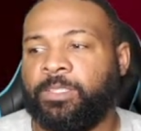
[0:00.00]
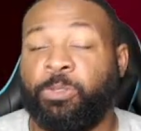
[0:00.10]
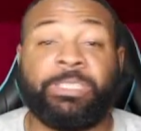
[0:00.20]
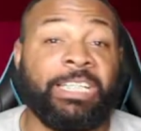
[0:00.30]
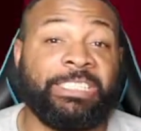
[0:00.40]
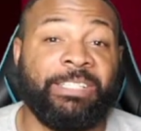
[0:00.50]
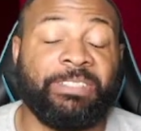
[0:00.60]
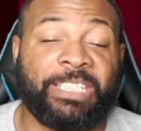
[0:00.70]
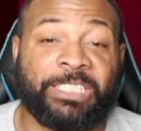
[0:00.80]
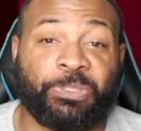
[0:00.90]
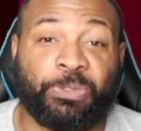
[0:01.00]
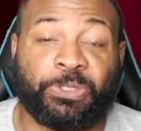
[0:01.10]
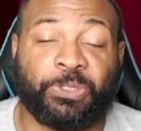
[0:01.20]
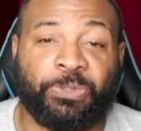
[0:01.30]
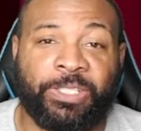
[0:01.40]

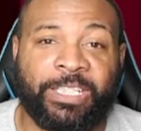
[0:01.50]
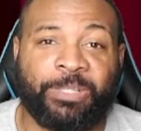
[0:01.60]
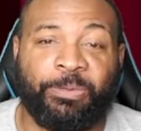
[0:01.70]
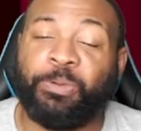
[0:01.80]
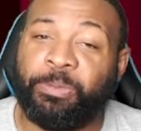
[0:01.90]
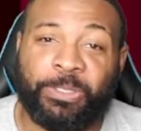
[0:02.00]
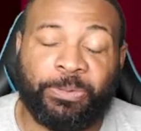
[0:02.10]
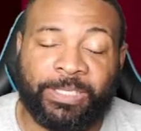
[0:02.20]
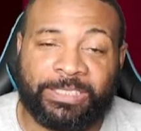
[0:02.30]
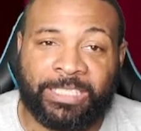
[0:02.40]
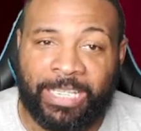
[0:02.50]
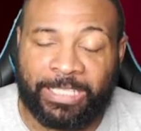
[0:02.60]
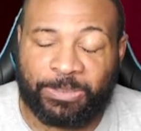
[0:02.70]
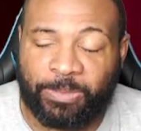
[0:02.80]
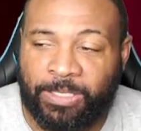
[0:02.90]
Twitch.tv/therealdatruthyadig. We will be doing this tonight
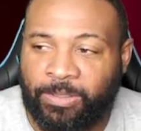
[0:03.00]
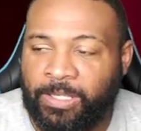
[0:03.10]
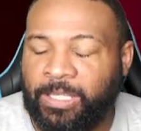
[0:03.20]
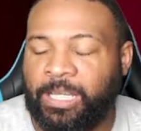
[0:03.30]
as well,